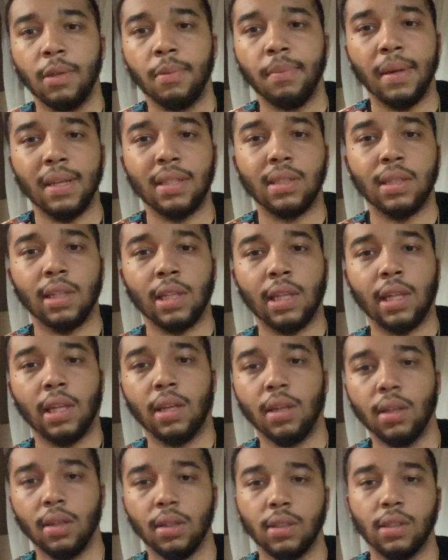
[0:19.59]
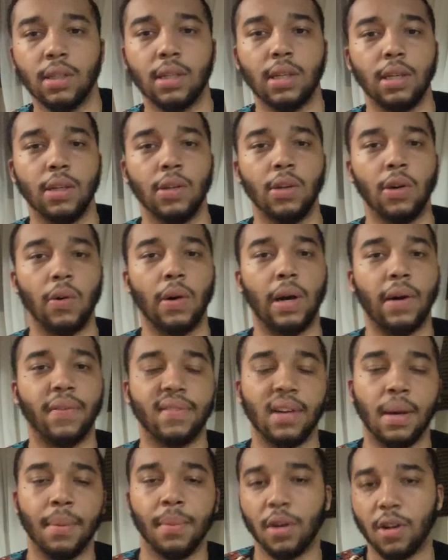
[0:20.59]
Basically, I've
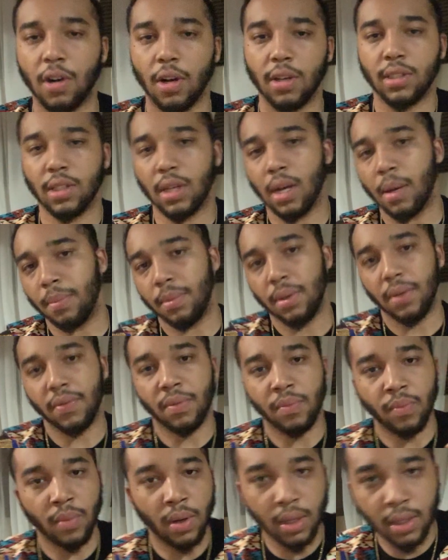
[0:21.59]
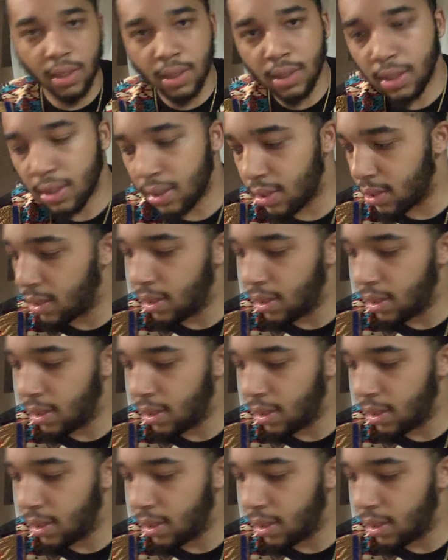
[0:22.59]
come across a couple of different brothers